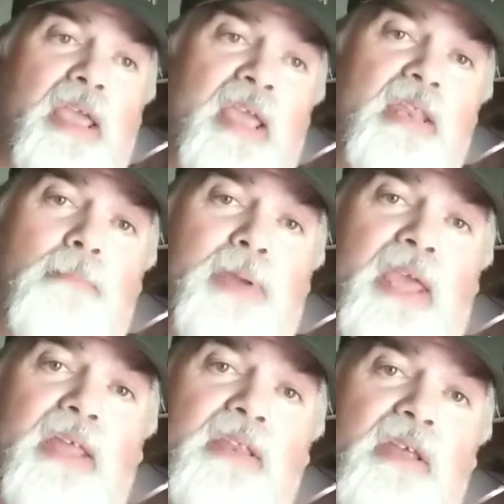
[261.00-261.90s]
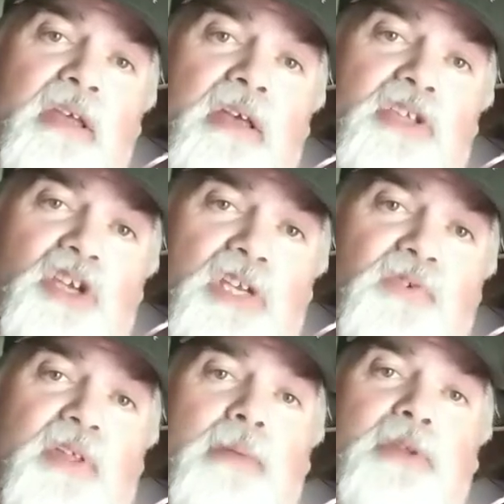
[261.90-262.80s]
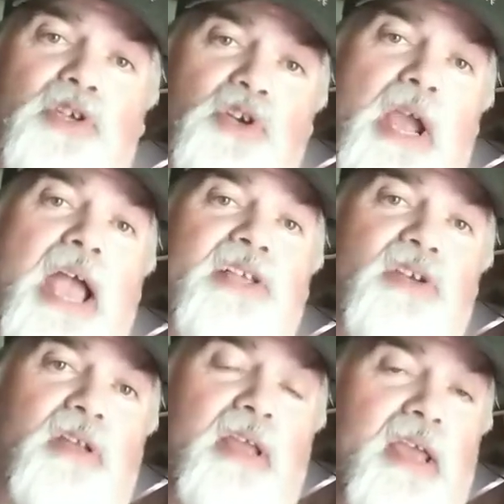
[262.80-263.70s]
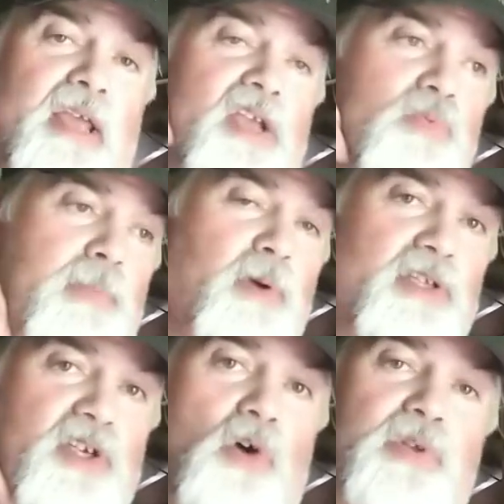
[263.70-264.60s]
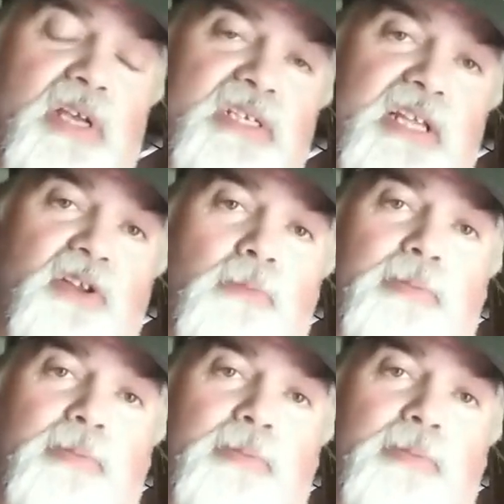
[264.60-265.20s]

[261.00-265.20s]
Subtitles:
in the pen just for them to scratch, and because we put sawdust in their